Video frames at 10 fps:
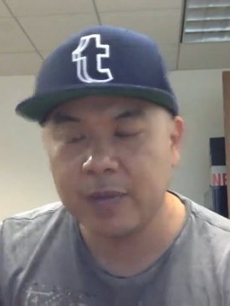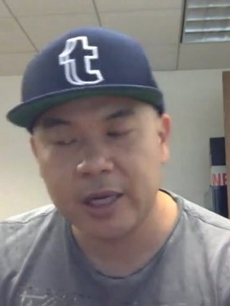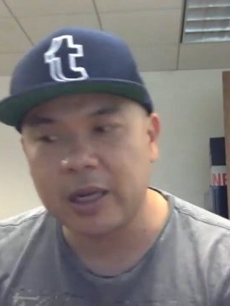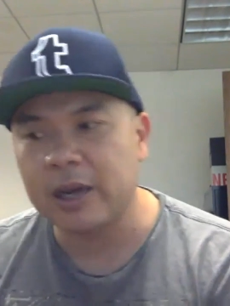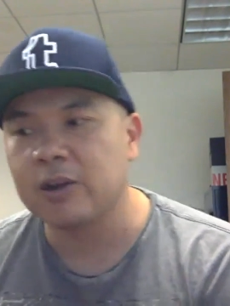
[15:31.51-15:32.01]

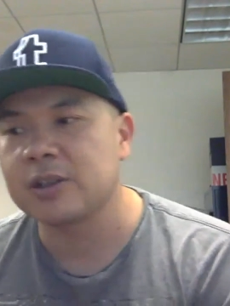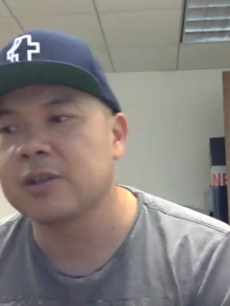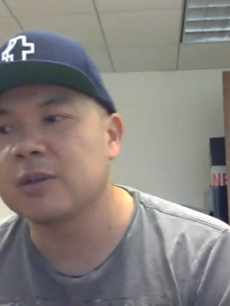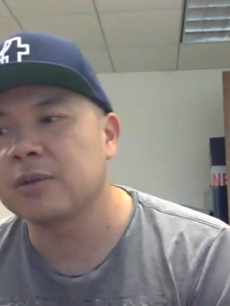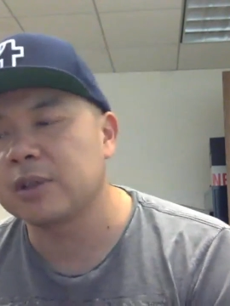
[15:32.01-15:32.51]
But I
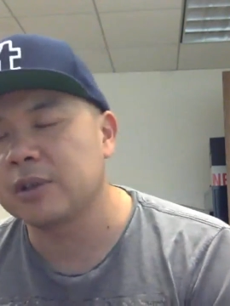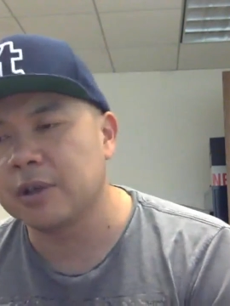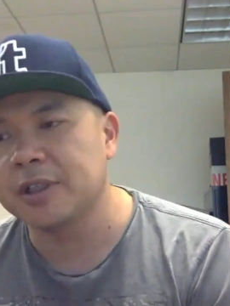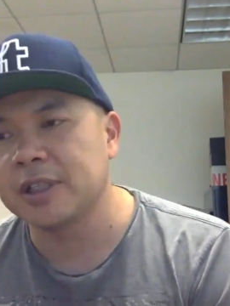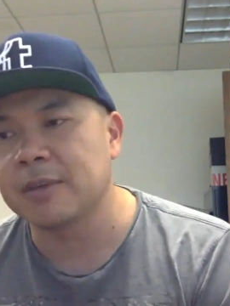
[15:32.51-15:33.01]
also
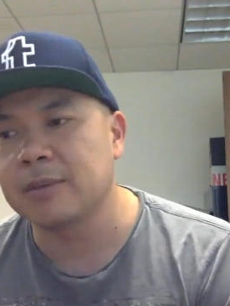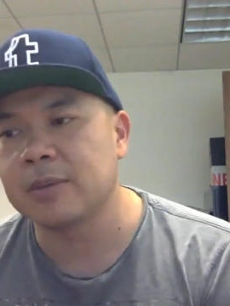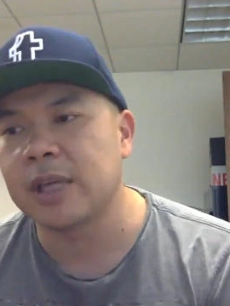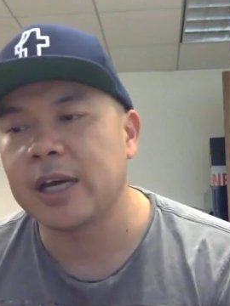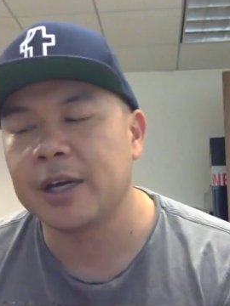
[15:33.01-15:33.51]
encourage
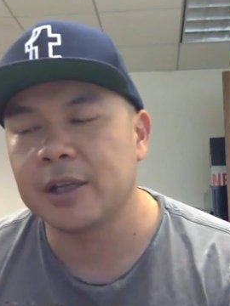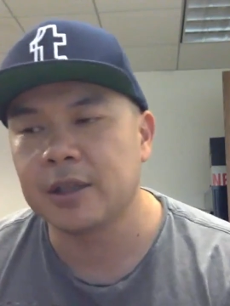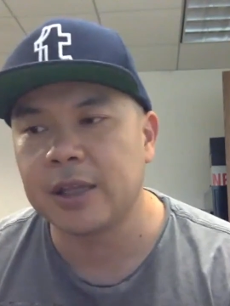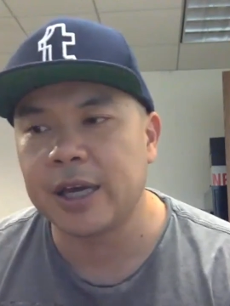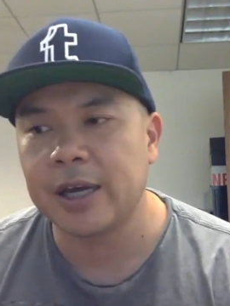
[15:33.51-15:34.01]
them that
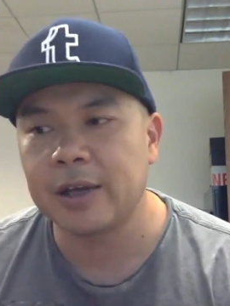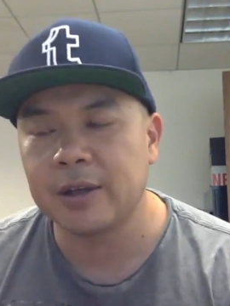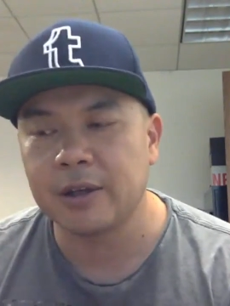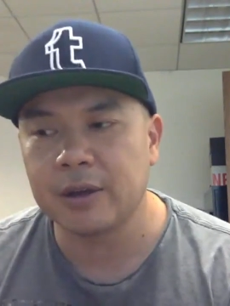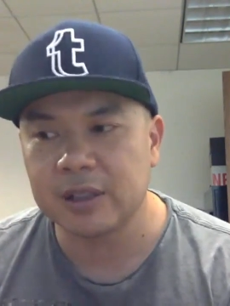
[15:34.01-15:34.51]

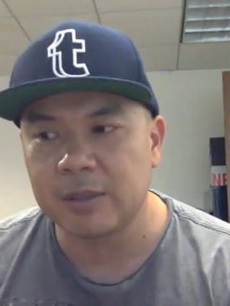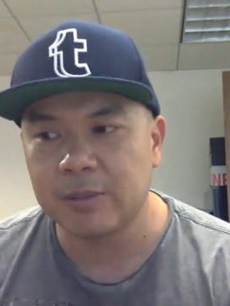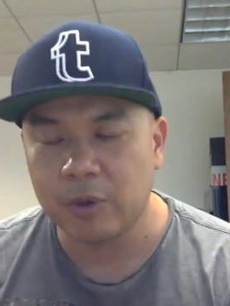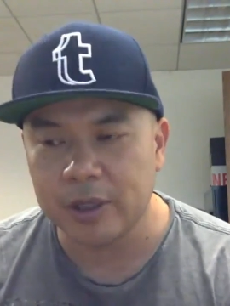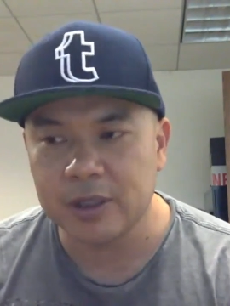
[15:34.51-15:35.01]
you know, at
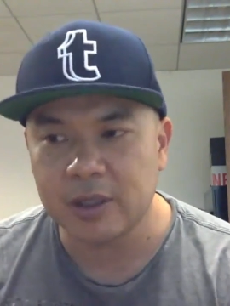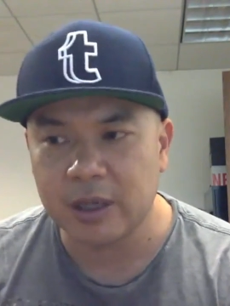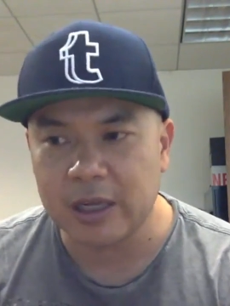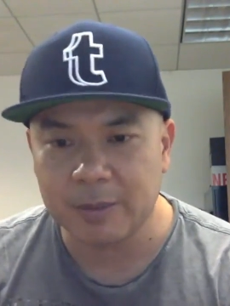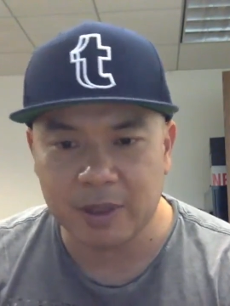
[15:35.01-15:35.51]
some points there
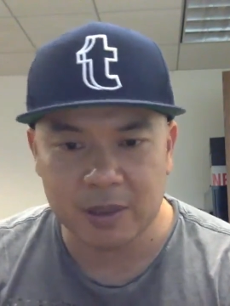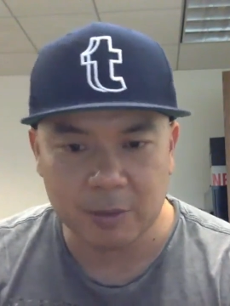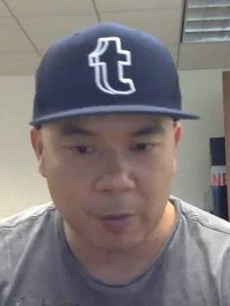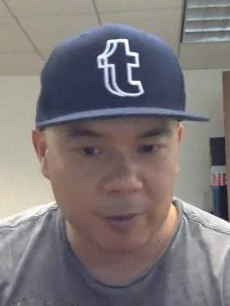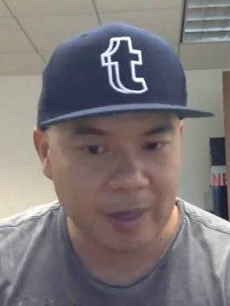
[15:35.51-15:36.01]
have to be
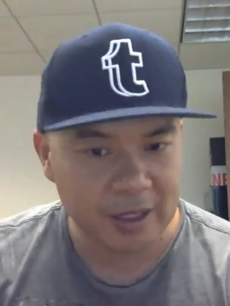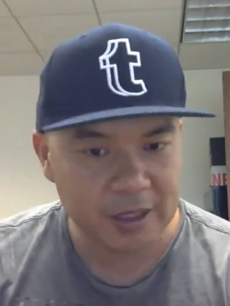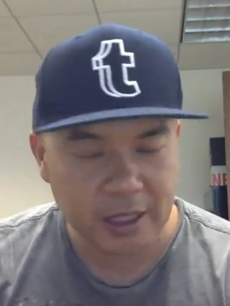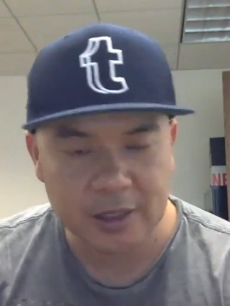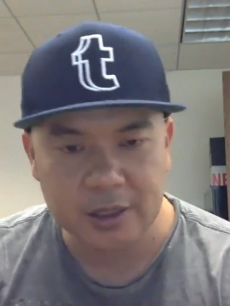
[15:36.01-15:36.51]
some open-minded
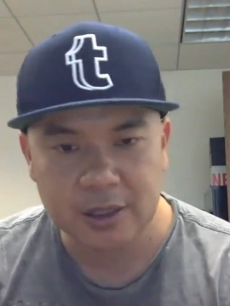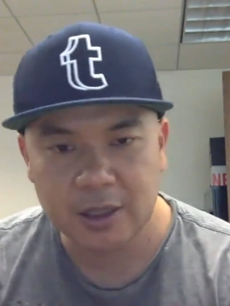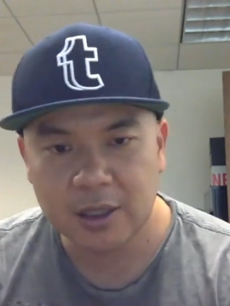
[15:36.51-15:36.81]
changes